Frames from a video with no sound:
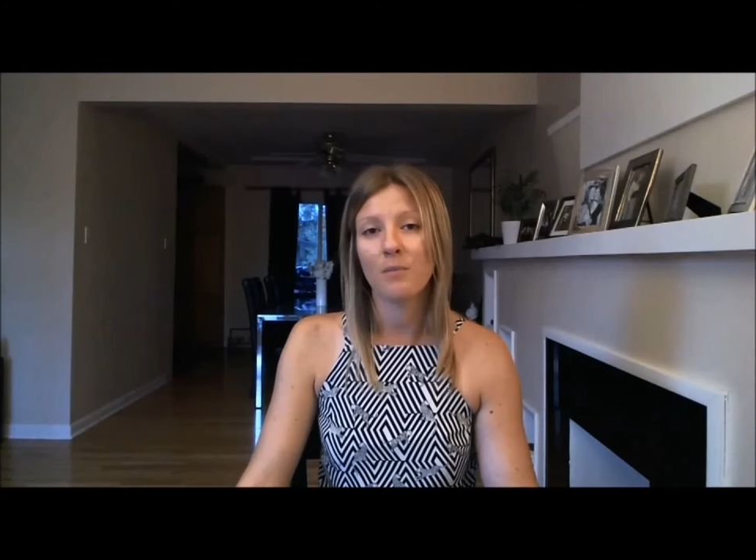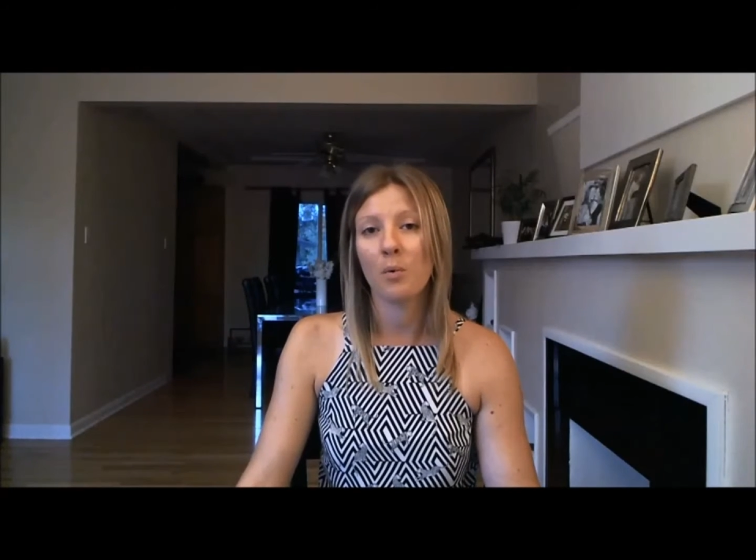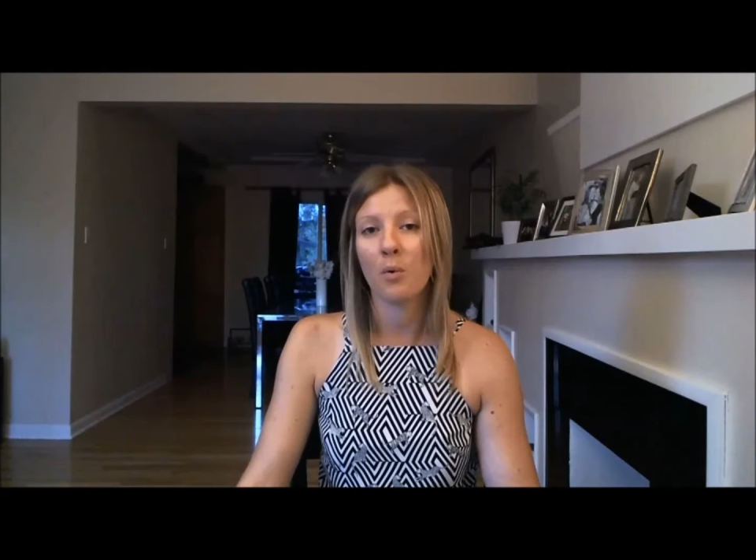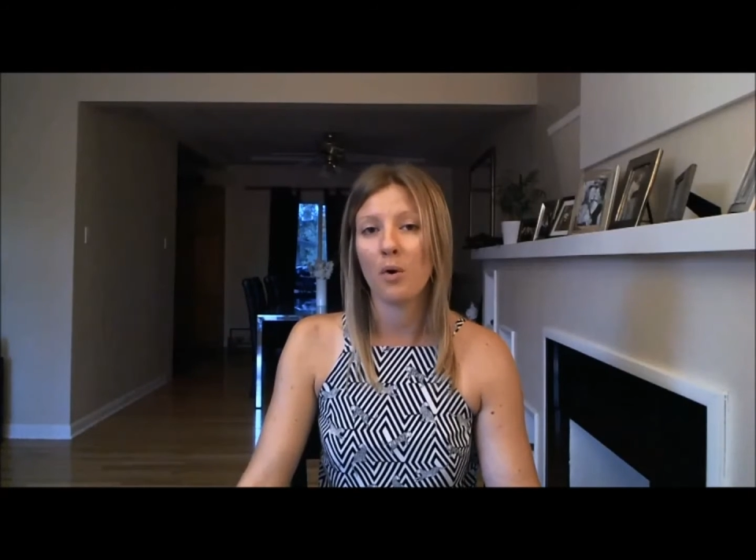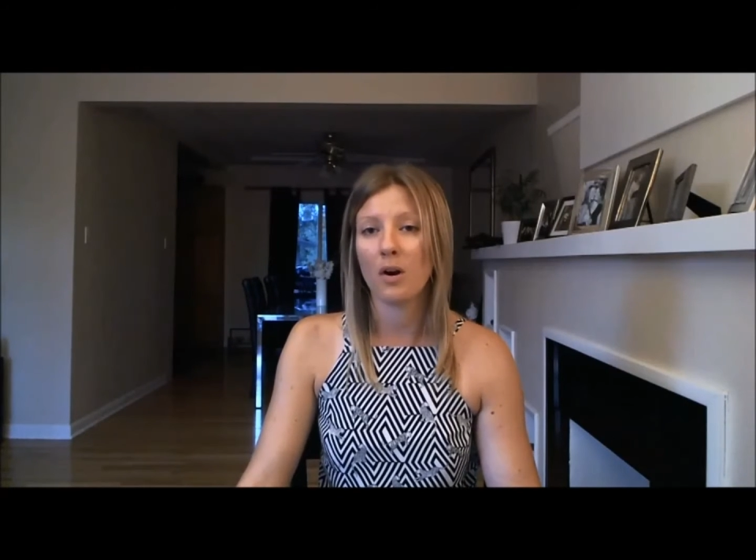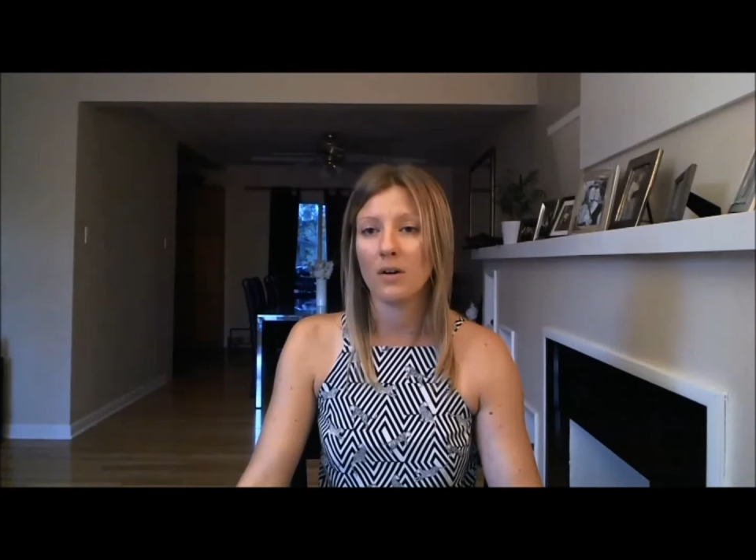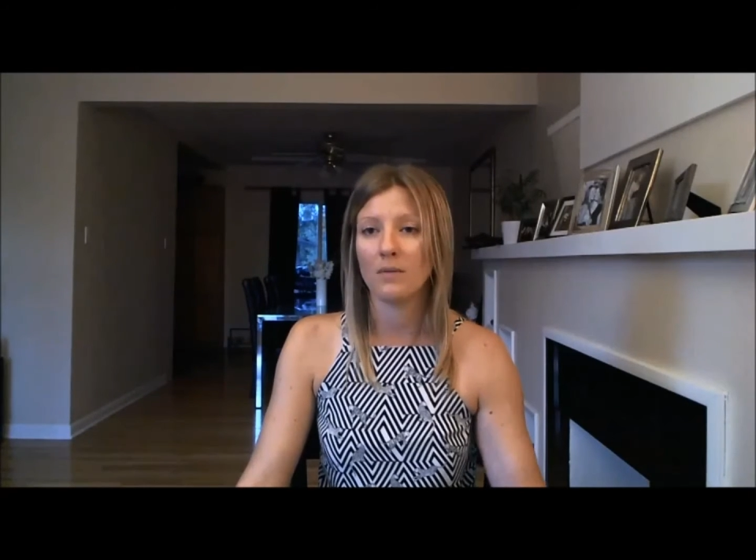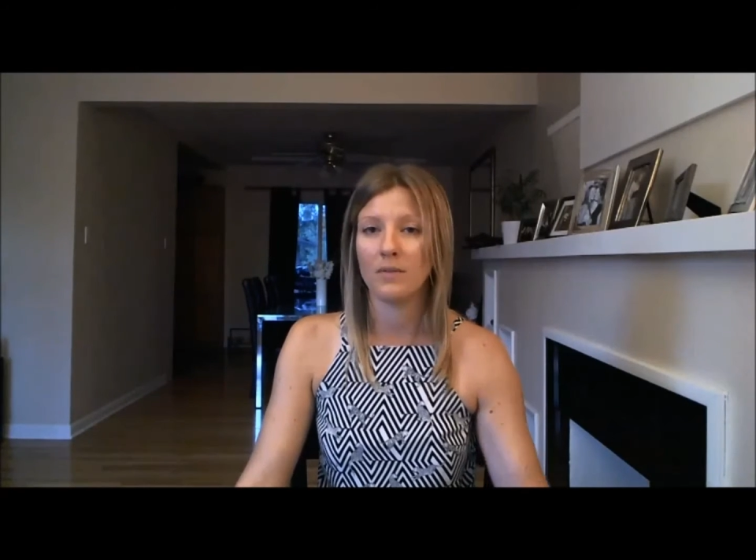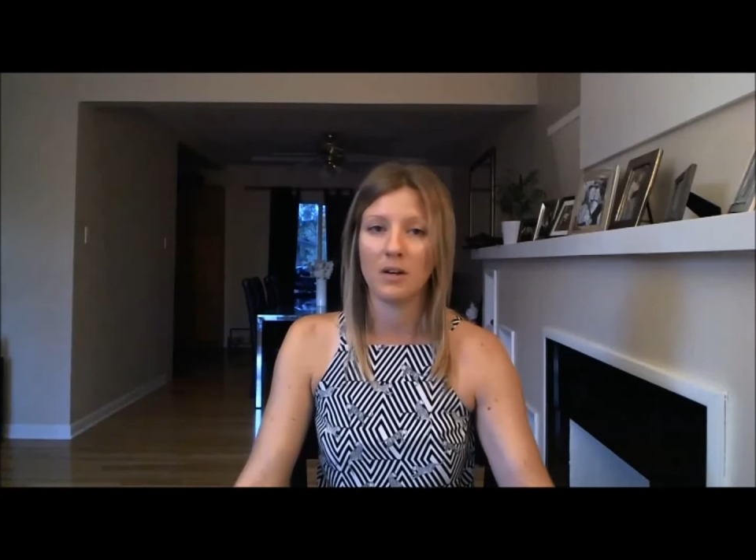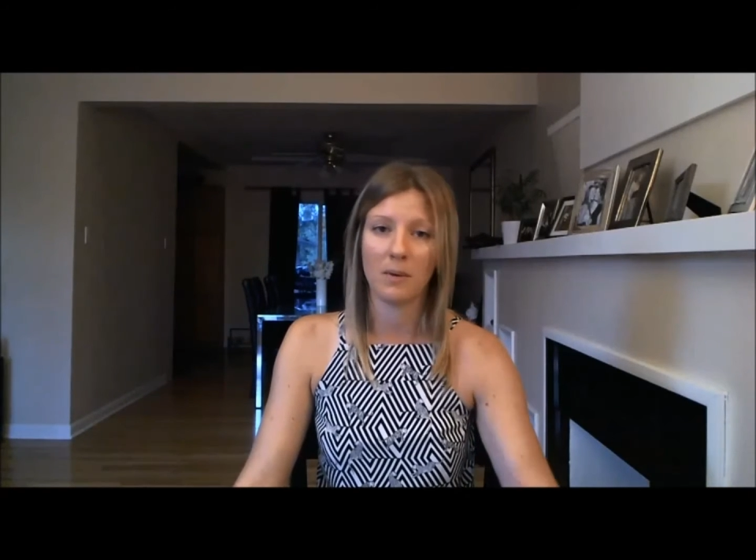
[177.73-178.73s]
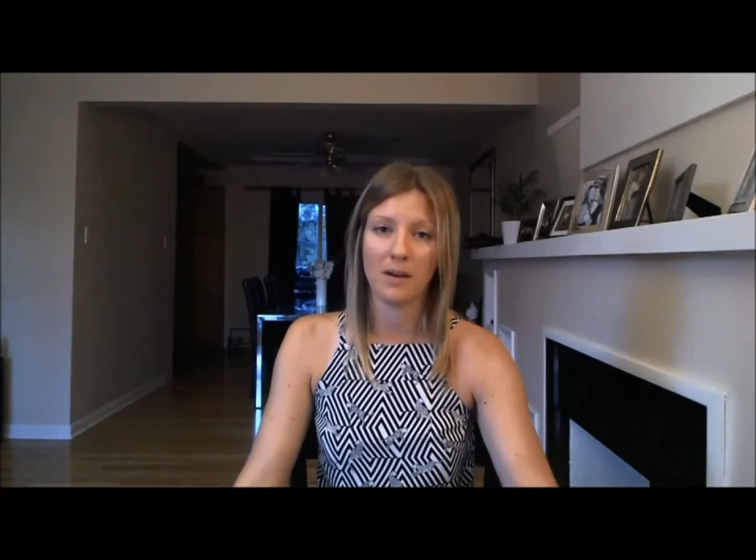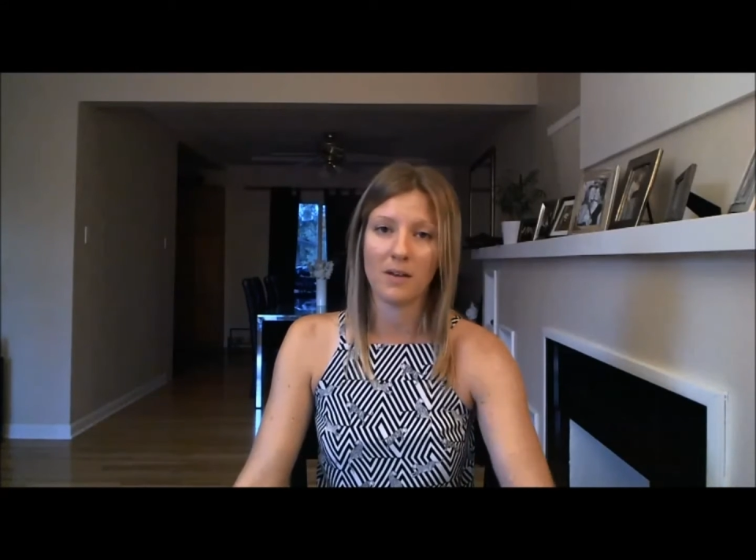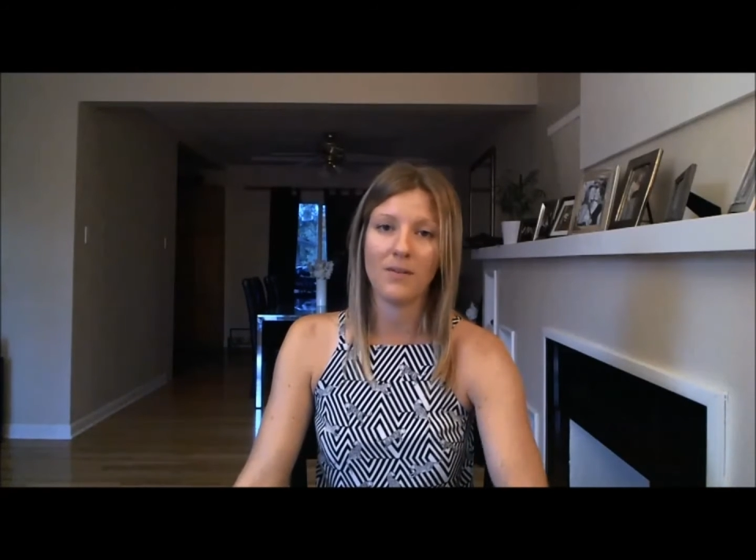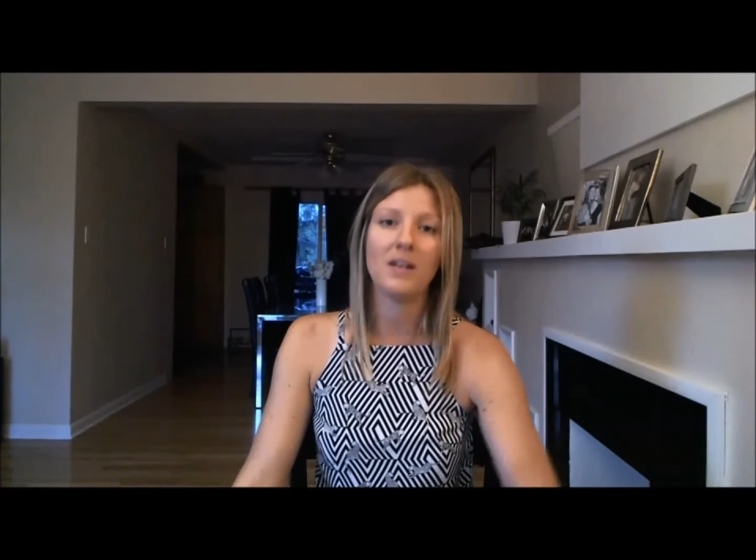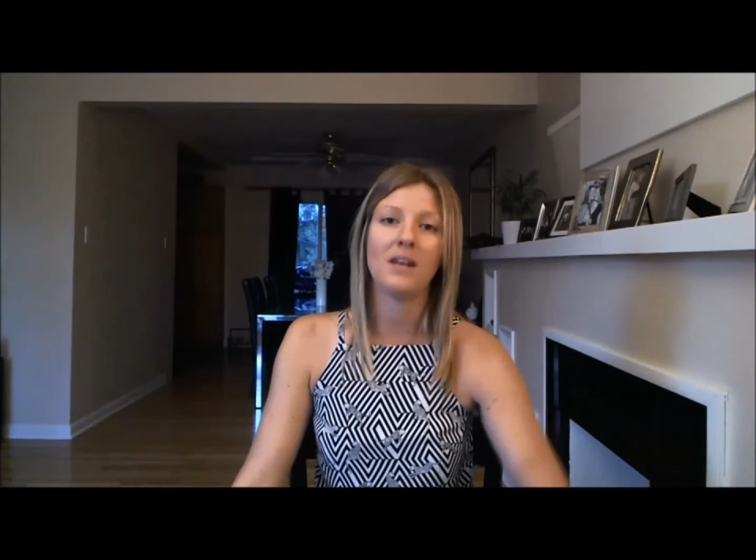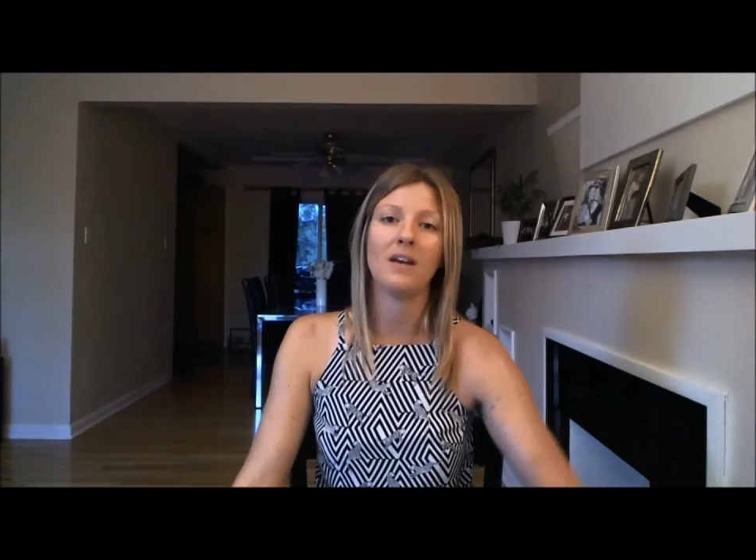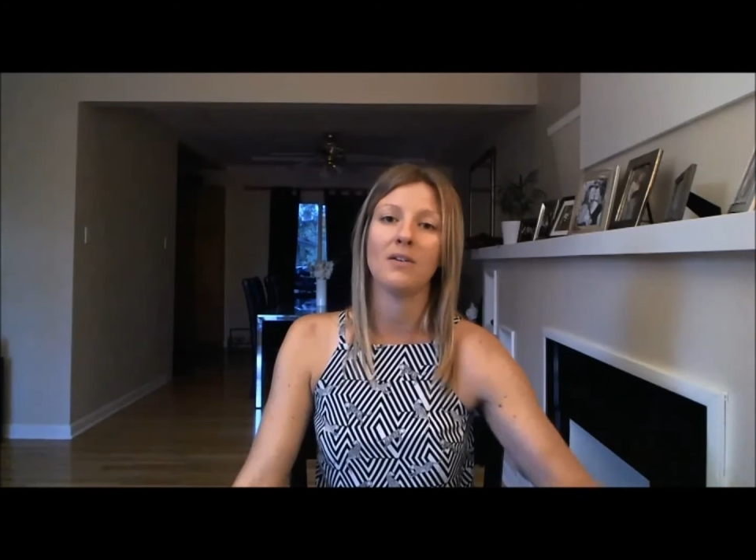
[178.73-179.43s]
or their way of eating,